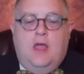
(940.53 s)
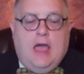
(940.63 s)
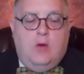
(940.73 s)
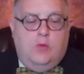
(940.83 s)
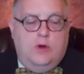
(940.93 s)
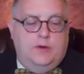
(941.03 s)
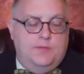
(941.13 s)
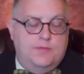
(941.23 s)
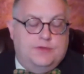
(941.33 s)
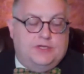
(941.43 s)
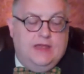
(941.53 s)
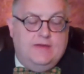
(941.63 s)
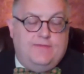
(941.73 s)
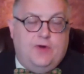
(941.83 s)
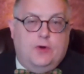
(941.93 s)
I would say
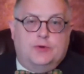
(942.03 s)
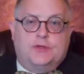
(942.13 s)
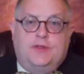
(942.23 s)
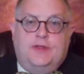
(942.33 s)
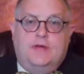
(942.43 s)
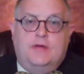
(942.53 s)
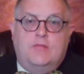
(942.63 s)
first that